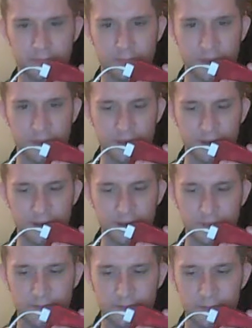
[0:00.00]

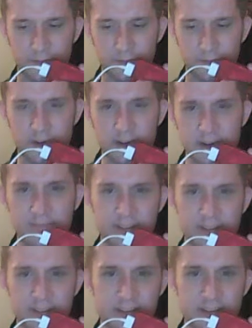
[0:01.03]
But their
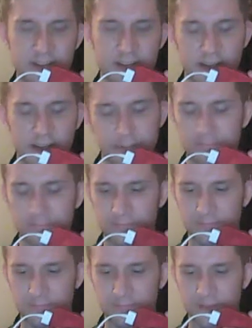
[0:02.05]
defense,
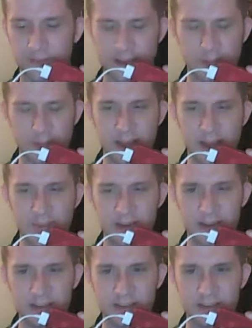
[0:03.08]
in my opinion,
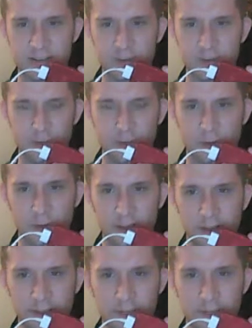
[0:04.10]
has still been holding
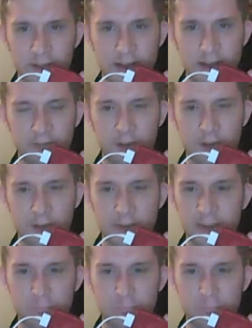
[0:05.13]
them to not very many